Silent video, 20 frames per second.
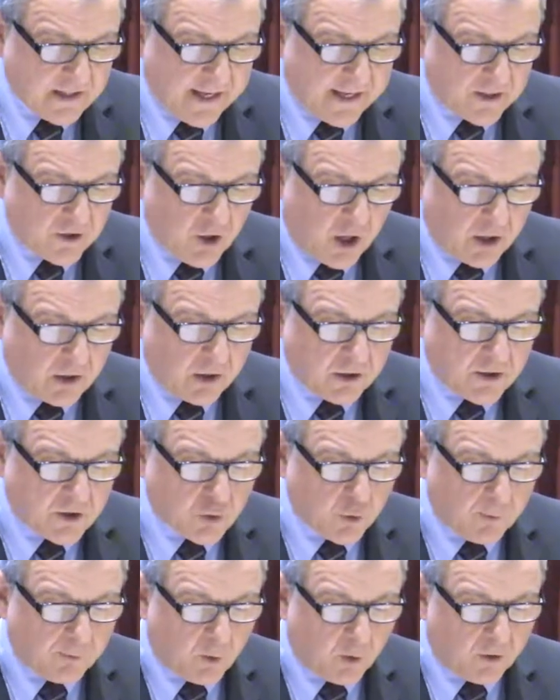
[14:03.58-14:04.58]
led not only
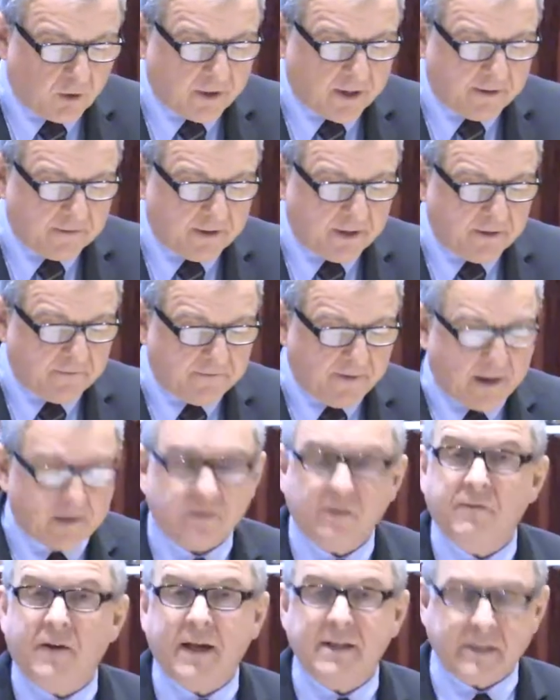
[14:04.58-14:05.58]
to a more uh,
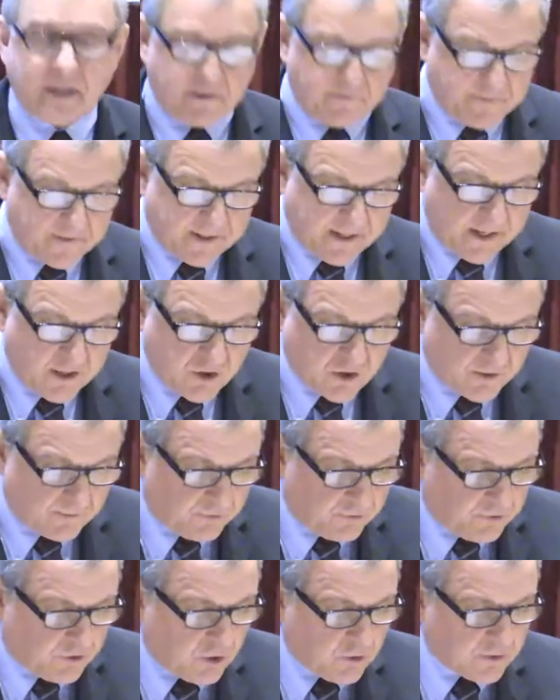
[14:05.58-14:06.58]
effective identification
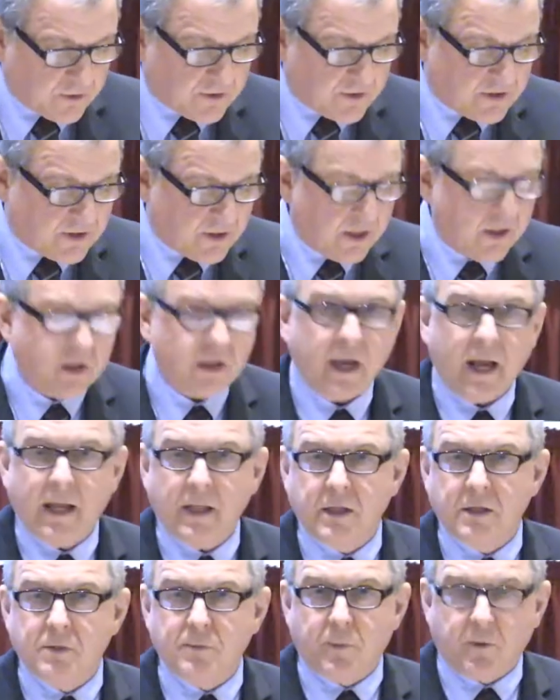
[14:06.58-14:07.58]
of students
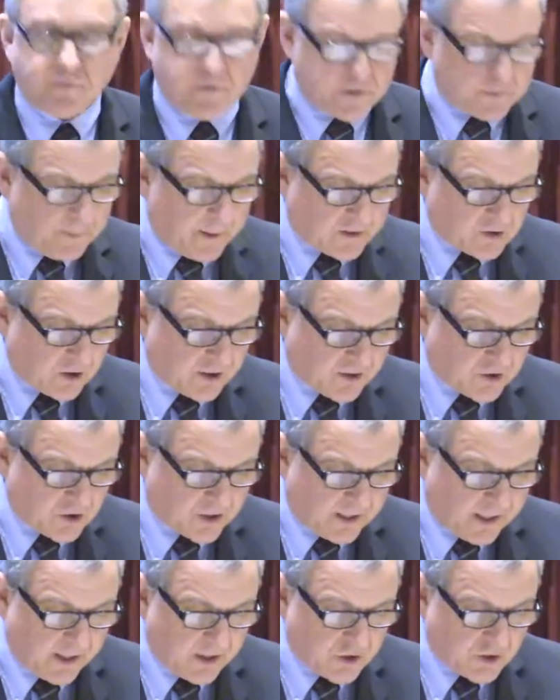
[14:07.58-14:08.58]
eligible for special
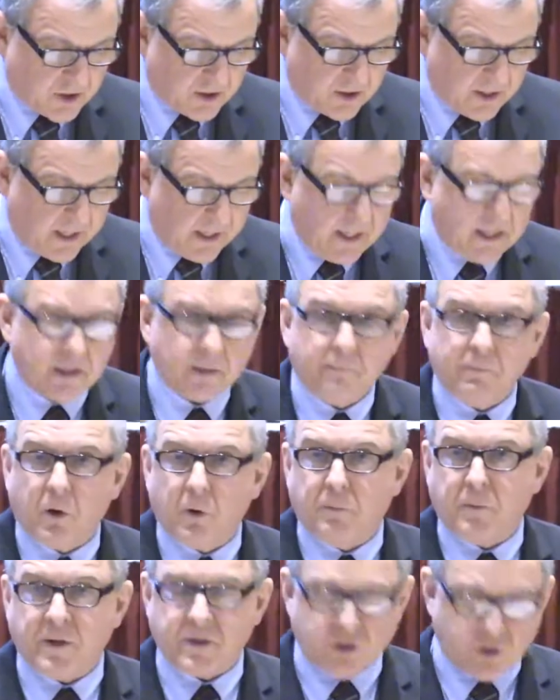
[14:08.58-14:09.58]
education and
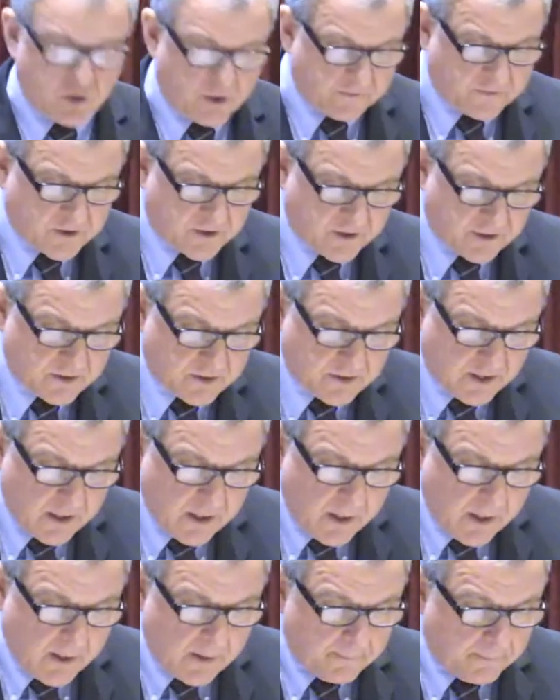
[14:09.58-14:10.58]
appropriate services,
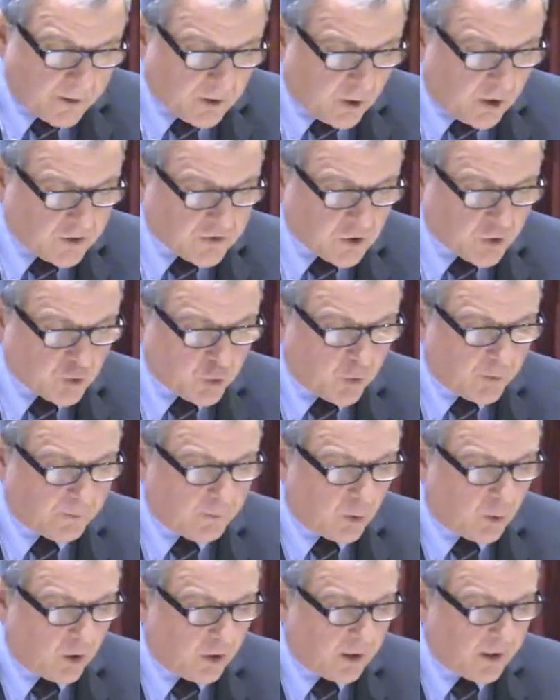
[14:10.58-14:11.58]
but also to a
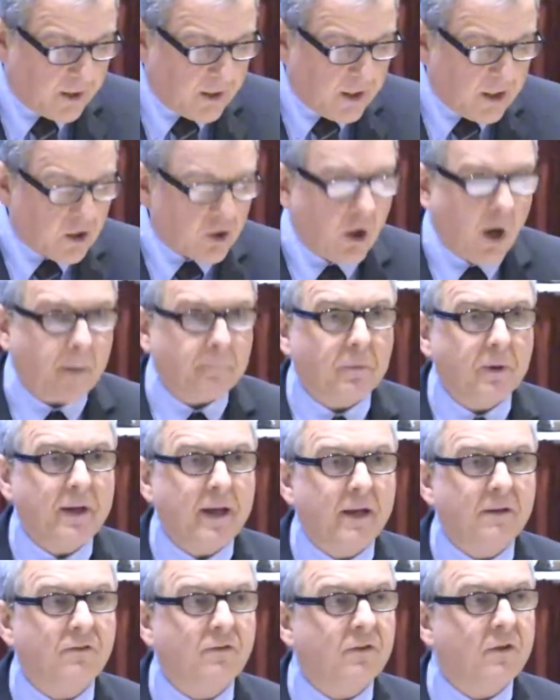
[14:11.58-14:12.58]
more
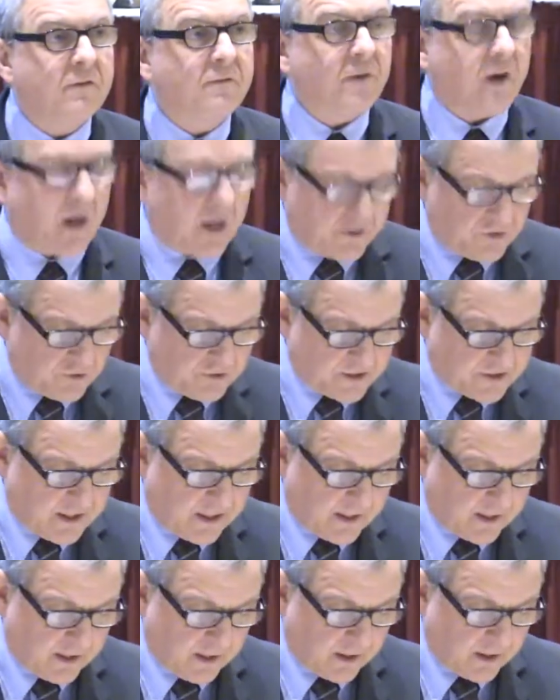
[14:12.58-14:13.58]
comprehensive
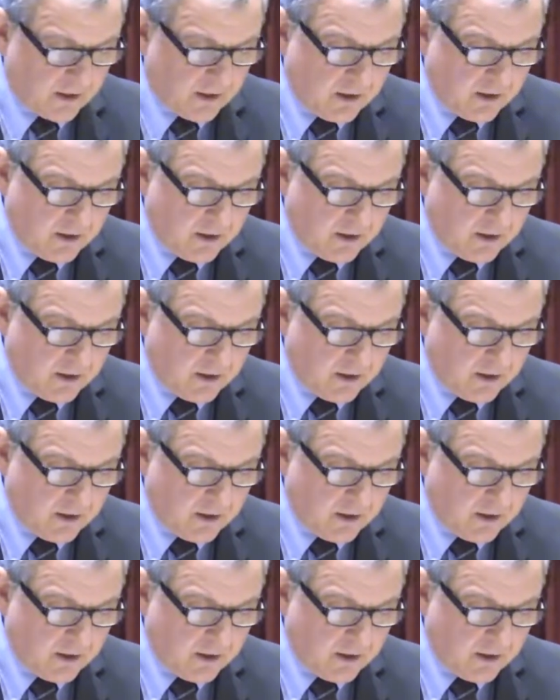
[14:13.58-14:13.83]
understanding